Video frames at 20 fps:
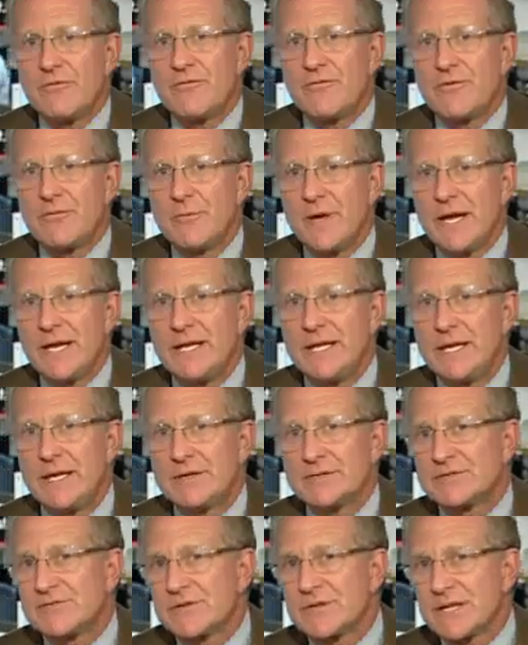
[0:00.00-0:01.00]
for many
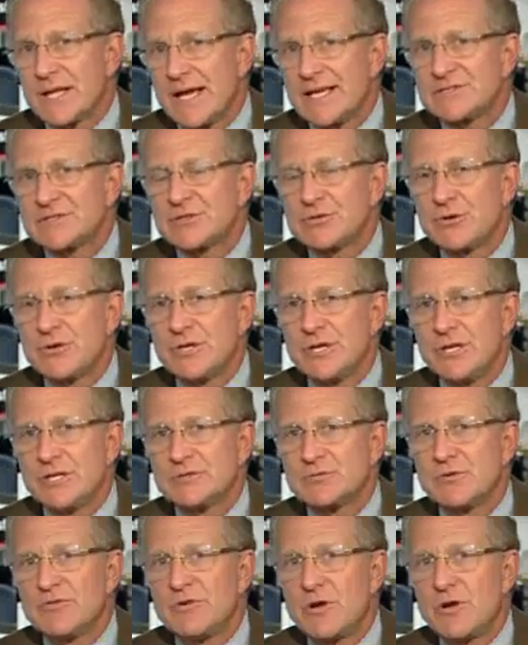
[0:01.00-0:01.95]
years, for the last 30 years,